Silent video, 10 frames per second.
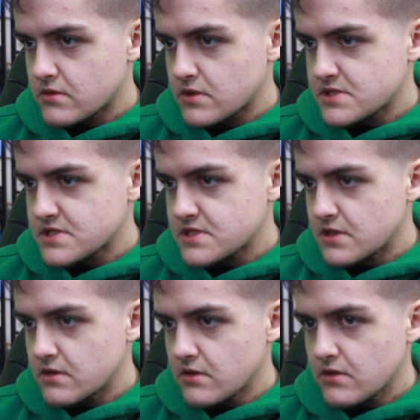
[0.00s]
let's
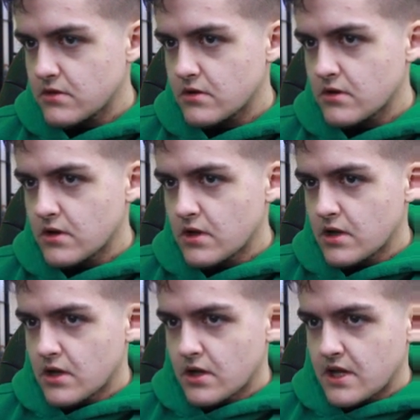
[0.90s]
see.
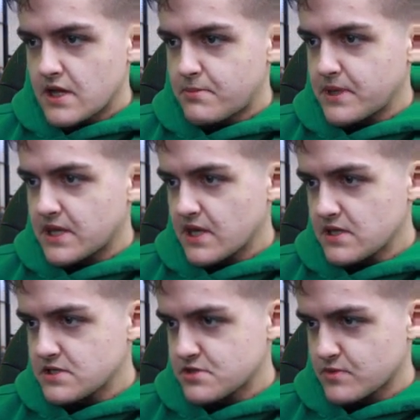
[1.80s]
It
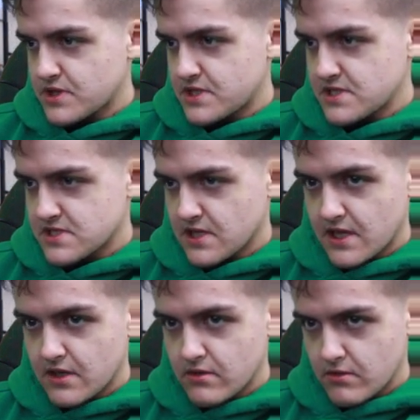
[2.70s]
begins with this
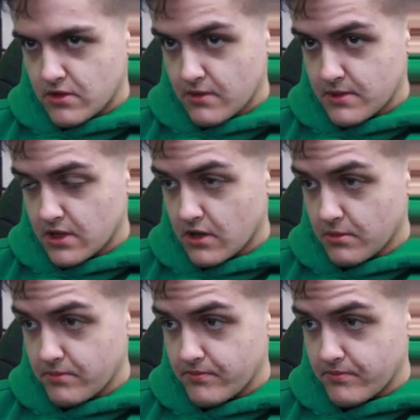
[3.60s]
leg coming up